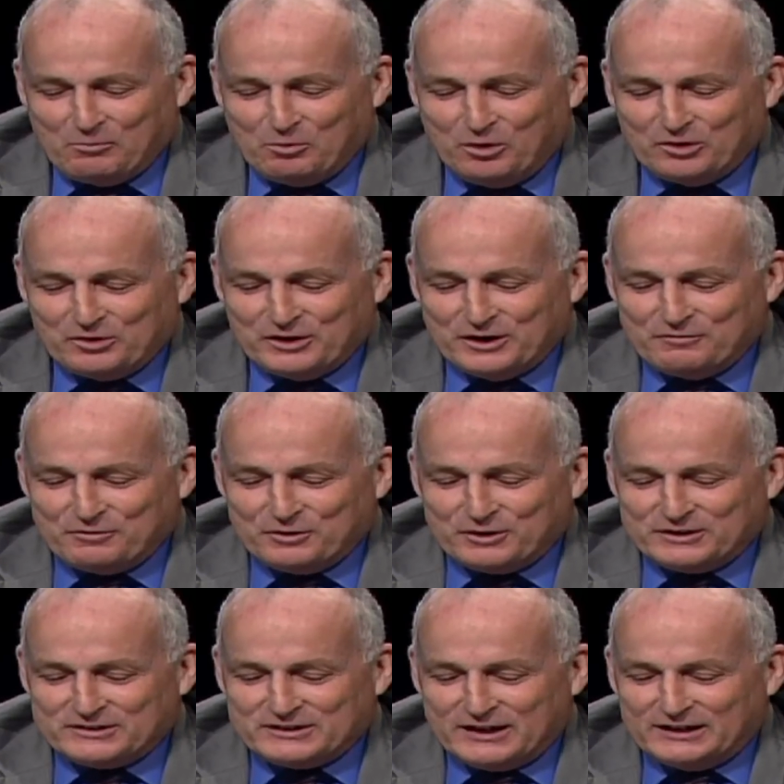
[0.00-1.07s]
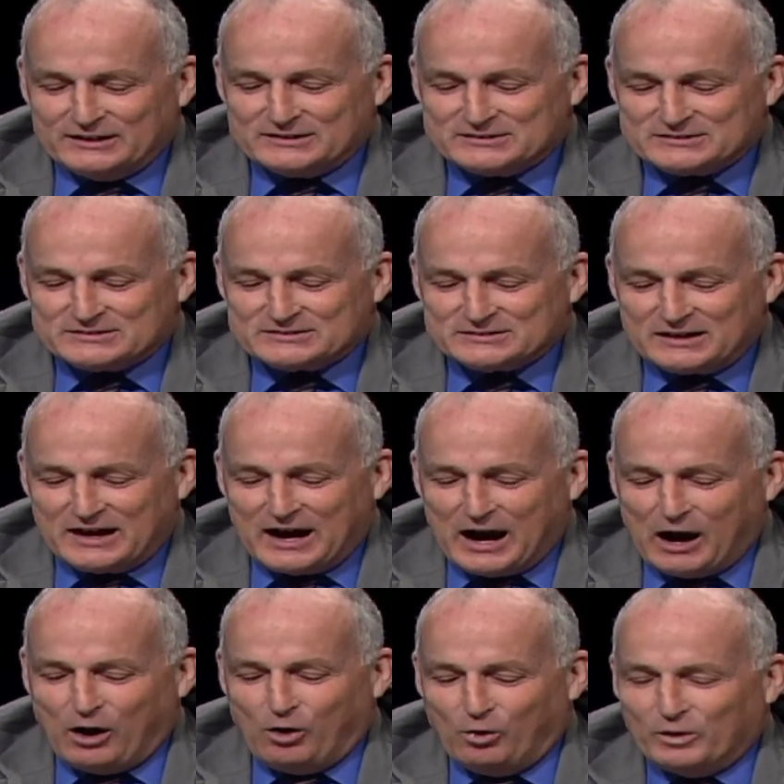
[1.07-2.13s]
wondering if you could tell us
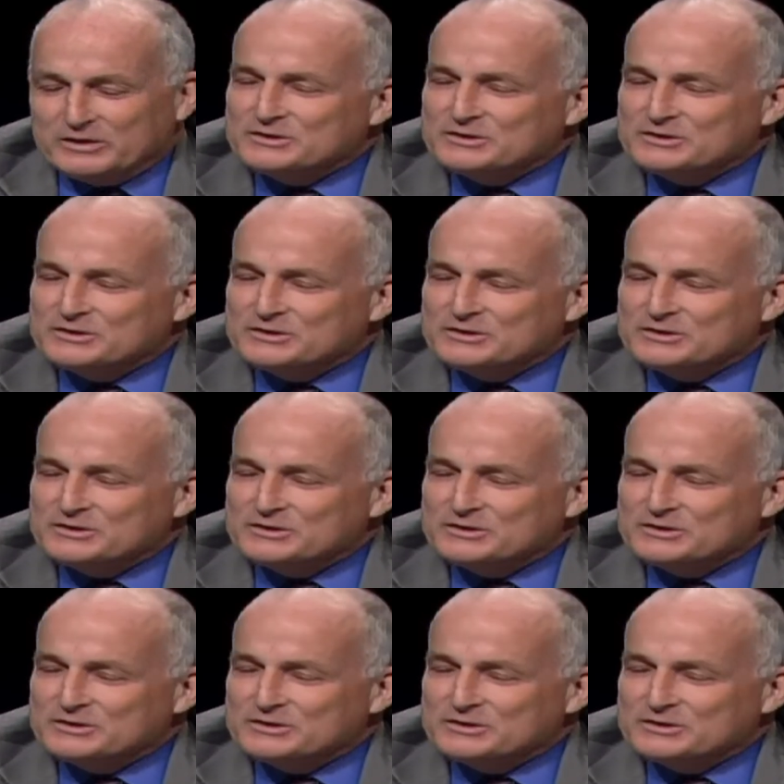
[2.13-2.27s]
how what's